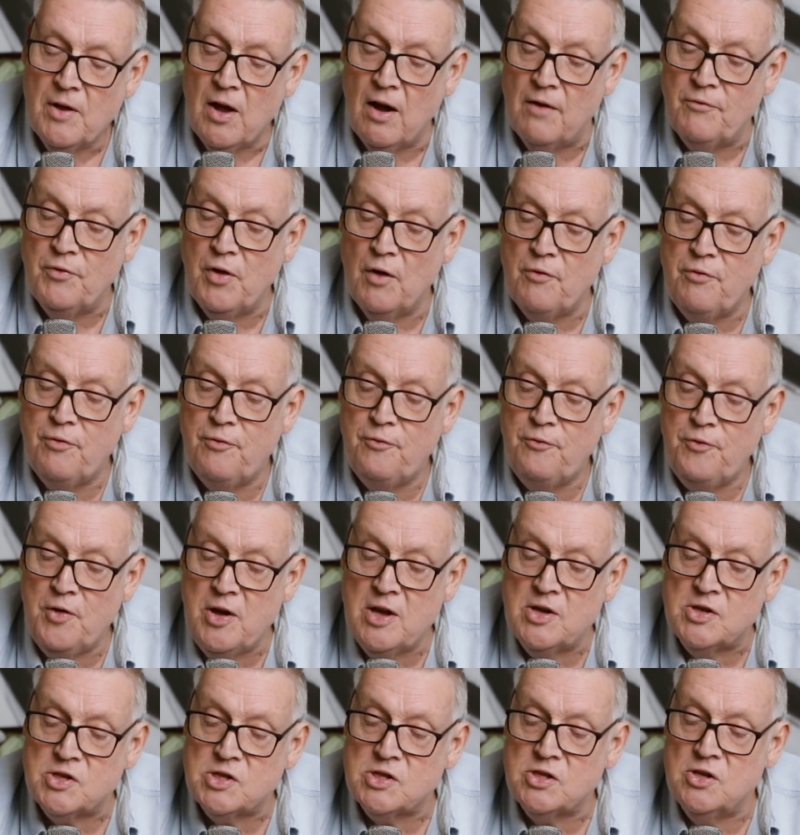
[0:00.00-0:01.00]
of the
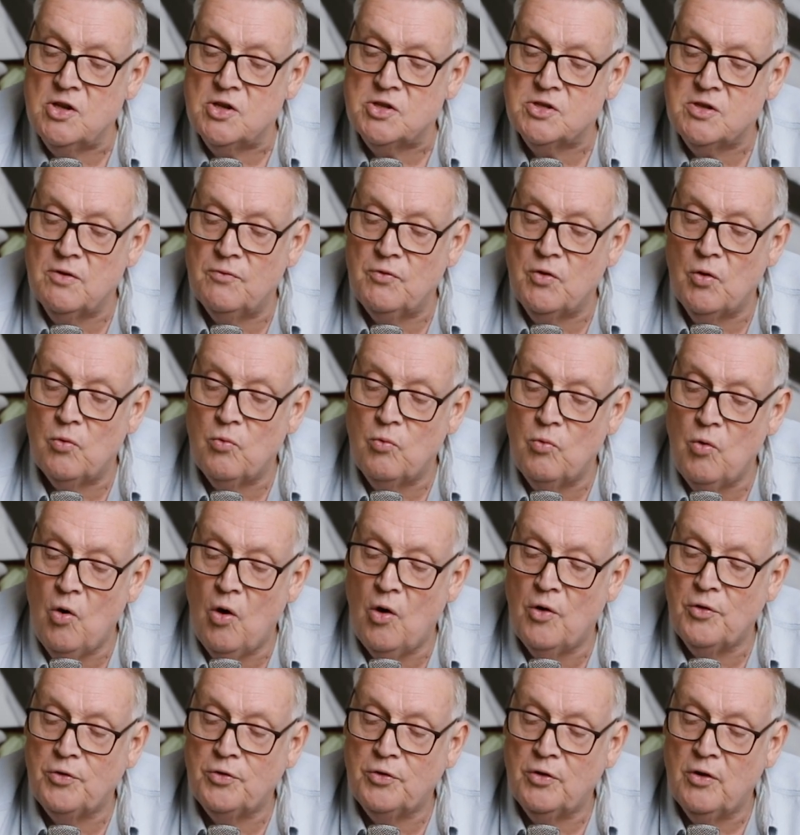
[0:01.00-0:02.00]
fierceness of the
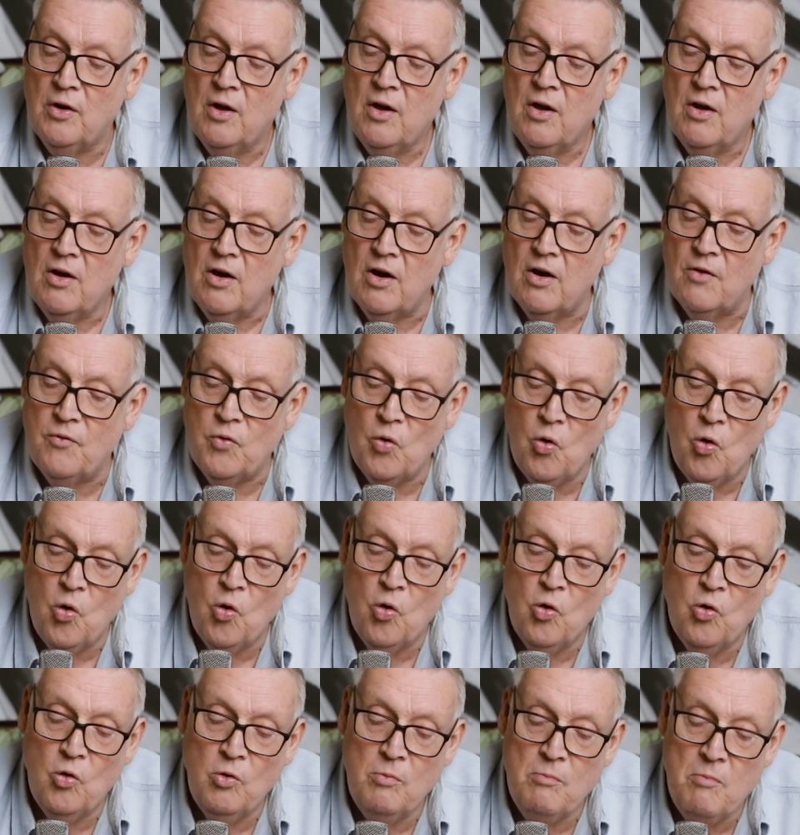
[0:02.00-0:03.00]
wrath of
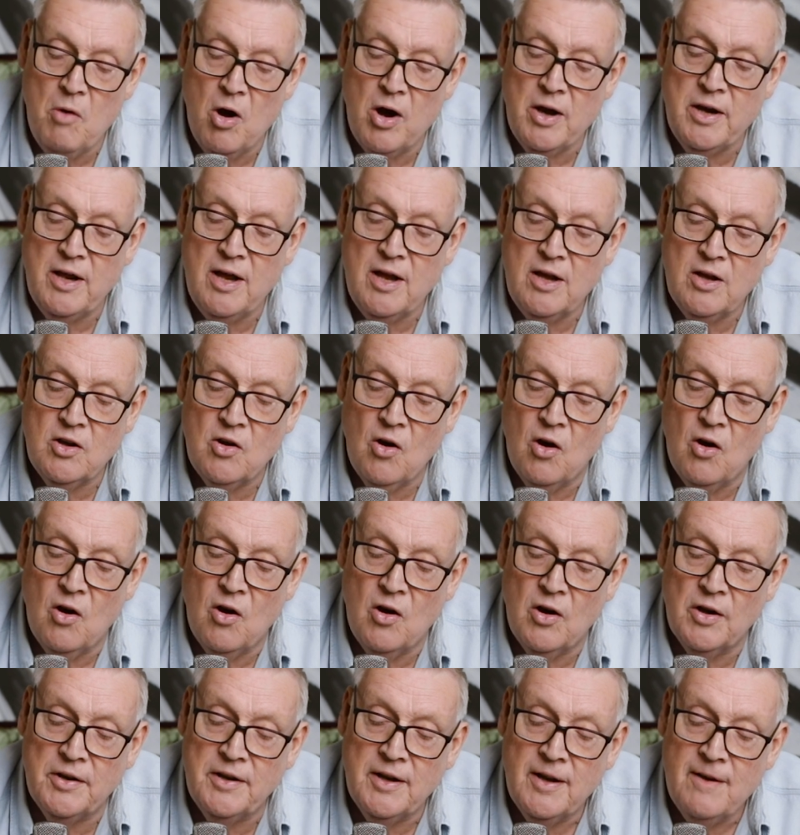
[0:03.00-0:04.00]
Almighty
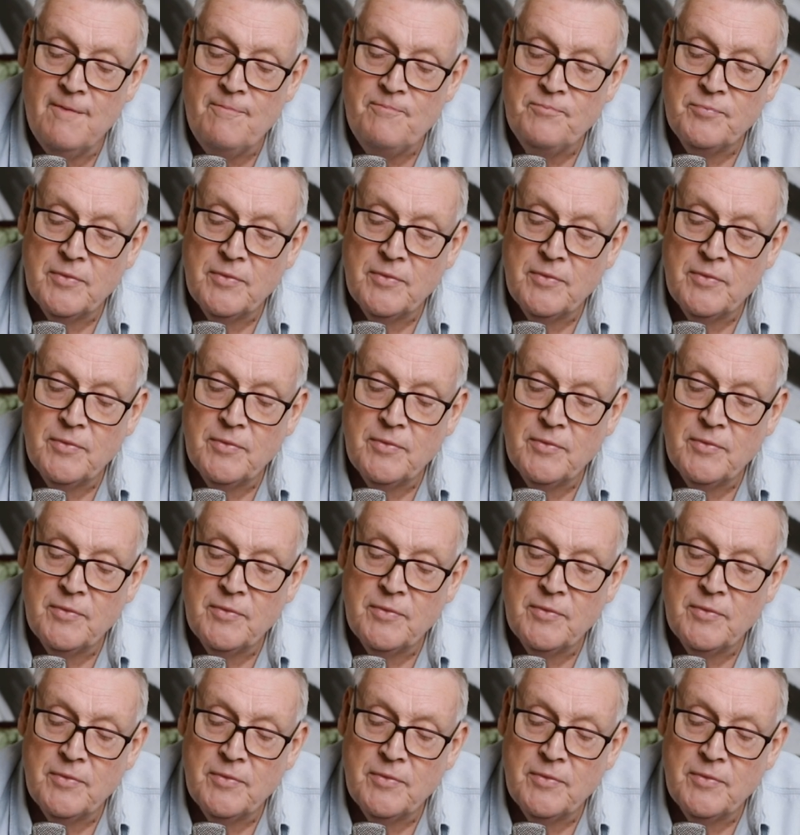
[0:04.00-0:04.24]
God.